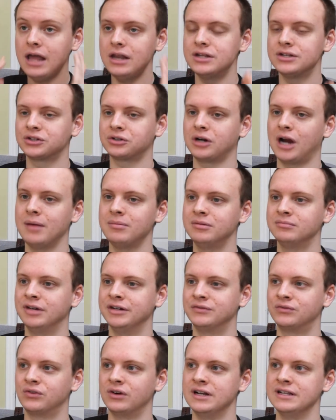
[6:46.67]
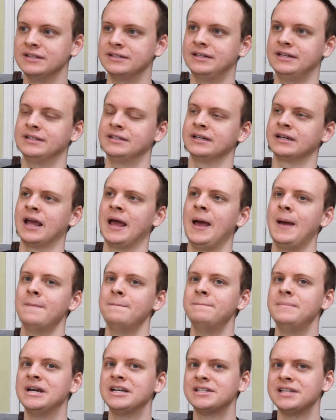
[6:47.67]
had described to my friends as like
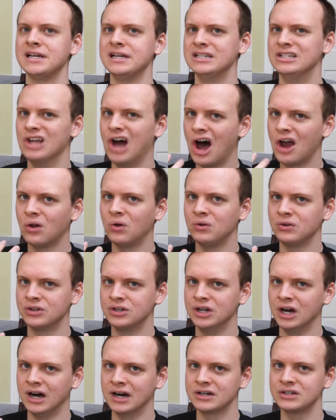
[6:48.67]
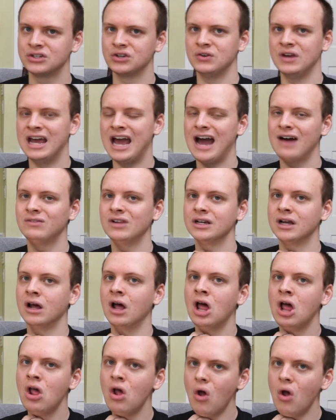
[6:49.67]
mixing Donald Duck. So you have like a...